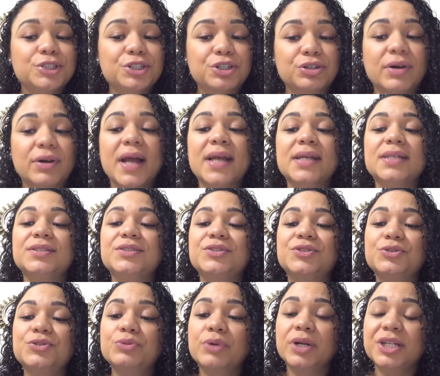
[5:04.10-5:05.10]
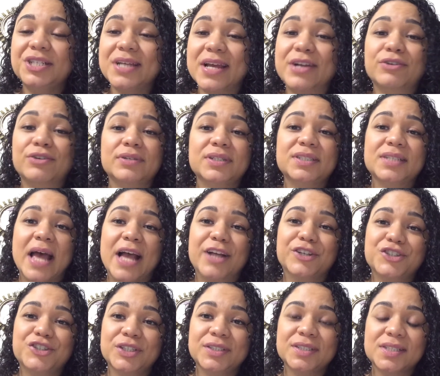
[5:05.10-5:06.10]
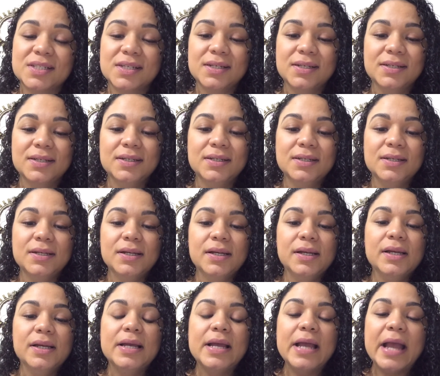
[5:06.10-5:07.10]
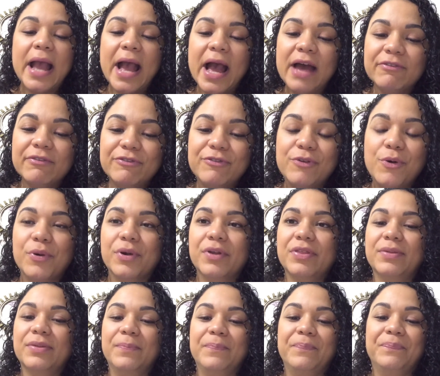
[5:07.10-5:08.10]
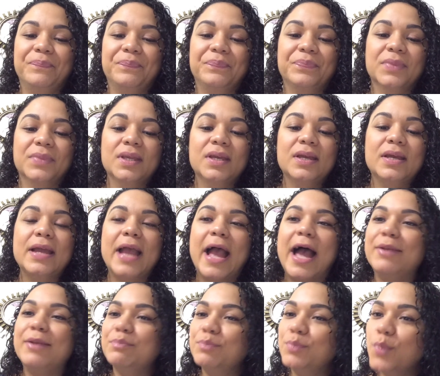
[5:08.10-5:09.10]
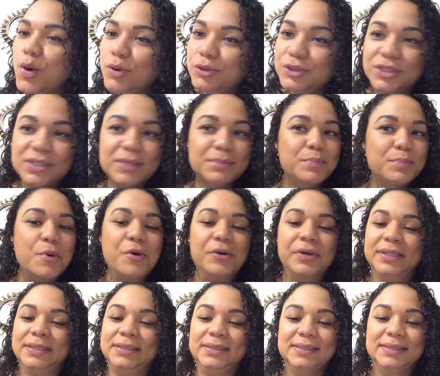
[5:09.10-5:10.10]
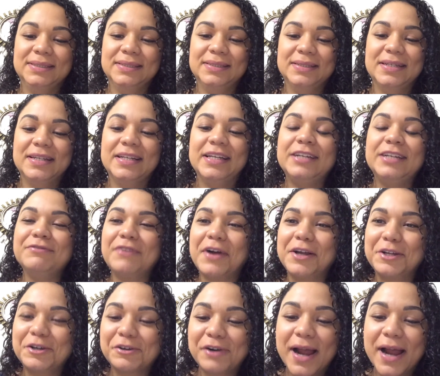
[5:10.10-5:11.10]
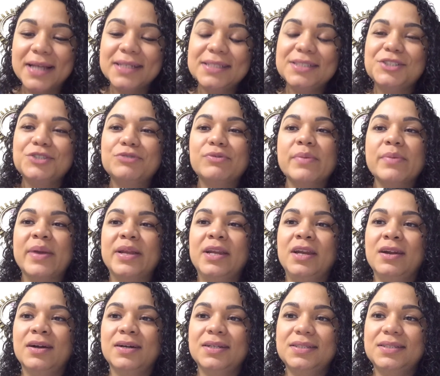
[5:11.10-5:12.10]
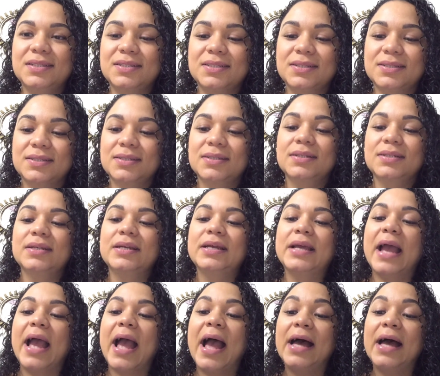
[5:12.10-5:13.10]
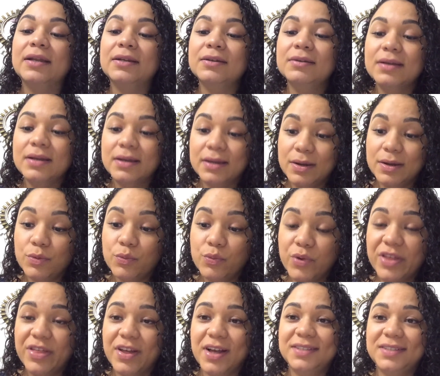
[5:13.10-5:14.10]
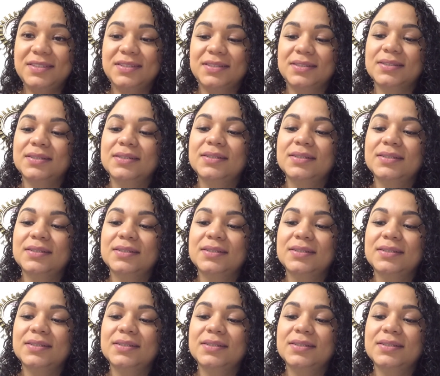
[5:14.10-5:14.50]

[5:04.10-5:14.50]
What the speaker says: Christ through our generous actions. And fourth, and most important, invite Christ to remain in us and with us,